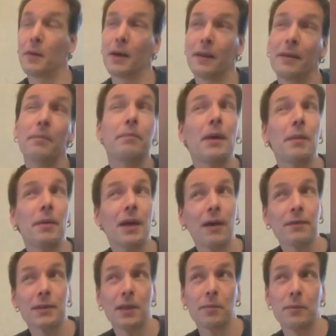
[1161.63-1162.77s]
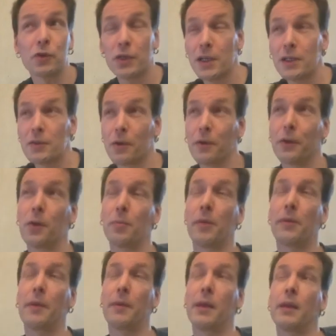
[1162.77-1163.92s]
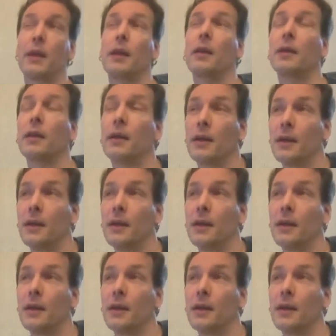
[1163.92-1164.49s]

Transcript: and maybe have some cheese on top of them, and then